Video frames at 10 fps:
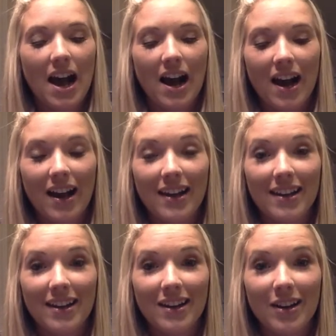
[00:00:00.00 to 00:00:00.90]

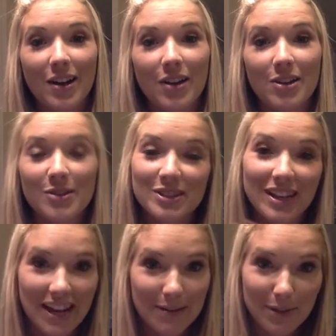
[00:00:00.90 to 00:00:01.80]
I used to
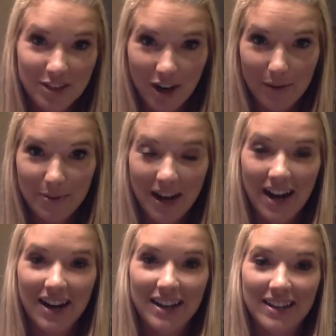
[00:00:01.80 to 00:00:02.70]
hate my job.
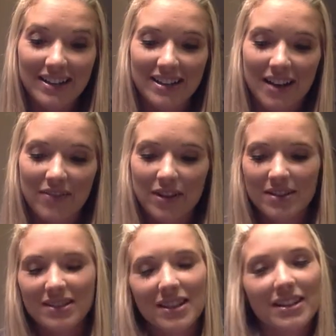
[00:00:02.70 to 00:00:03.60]
I have
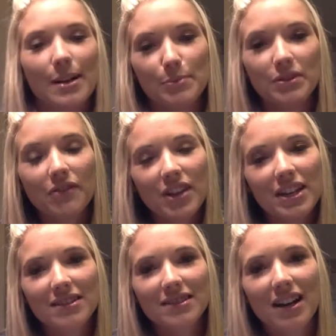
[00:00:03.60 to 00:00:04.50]
done a couple of
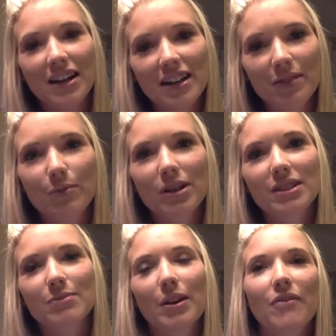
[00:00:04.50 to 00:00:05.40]
things. I
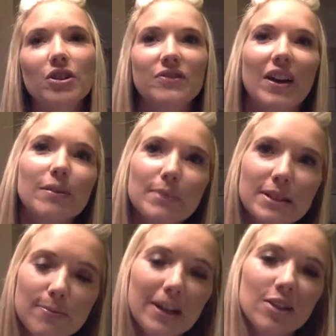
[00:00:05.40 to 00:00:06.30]
was, when I first found
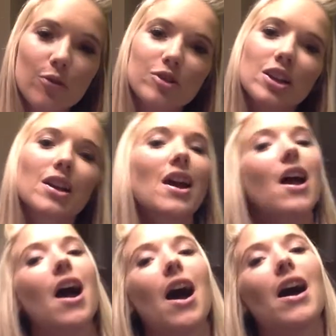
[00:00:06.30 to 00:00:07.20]
Beachbody Coaching,
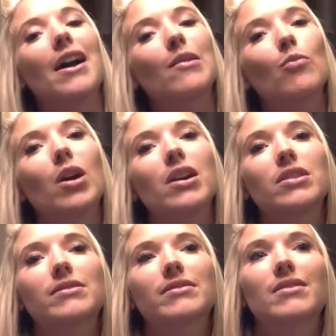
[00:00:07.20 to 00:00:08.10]
I
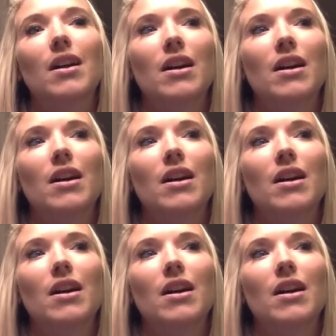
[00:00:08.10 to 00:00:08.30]
was